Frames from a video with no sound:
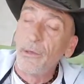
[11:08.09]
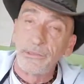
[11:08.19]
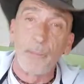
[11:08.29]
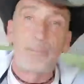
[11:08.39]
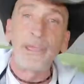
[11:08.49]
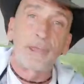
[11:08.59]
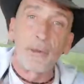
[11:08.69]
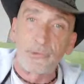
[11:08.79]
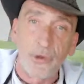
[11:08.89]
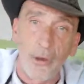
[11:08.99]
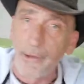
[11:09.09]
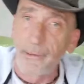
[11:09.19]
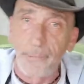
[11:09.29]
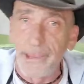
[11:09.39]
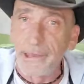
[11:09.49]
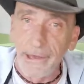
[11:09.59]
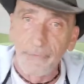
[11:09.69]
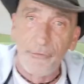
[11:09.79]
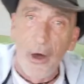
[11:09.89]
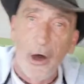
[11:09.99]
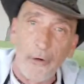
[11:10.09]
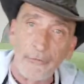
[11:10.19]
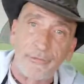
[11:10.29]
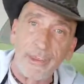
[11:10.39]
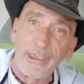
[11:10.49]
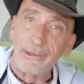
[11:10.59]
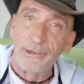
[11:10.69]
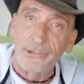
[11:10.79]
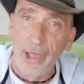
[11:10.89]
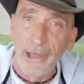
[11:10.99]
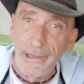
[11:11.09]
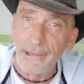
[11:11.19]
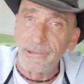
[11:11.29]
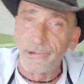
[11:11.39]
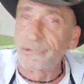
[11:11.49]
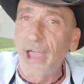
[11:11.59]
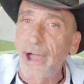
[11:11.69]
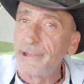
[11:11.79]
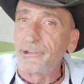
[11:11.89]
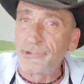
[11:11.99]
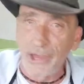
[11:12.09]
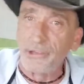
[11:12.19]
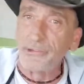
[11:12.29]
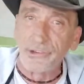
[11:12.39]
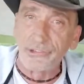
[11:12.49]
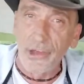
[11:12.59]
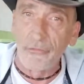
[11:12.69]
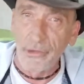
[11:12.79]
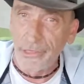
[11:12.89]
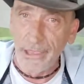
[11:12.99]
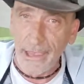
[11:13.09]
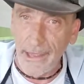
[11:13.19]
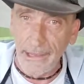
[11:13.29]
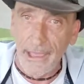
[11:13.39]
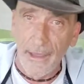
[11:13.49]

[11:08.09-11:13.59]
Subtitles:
The pickup truck being involved in the sighting just kind of changes everything anyhow.